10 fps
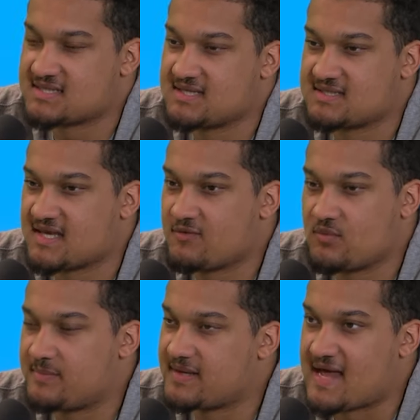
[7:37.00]
the thing is, even
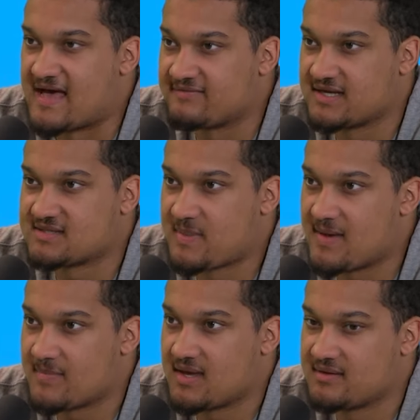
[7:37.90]
with Ben Affleck's
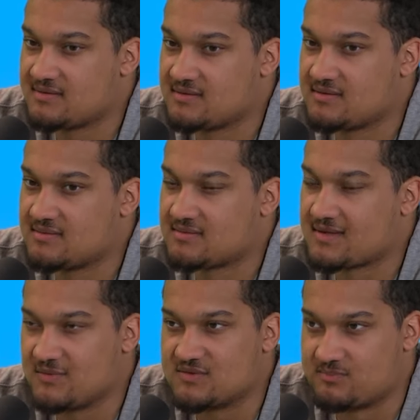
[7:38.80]
Batman,
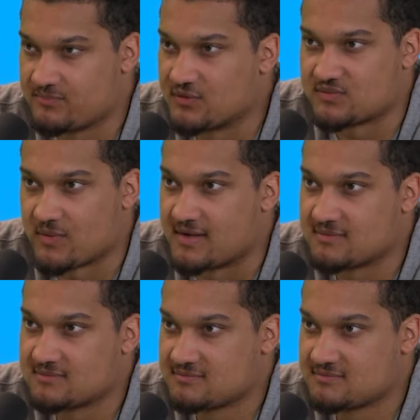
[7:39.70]
he was Bruce Wayne.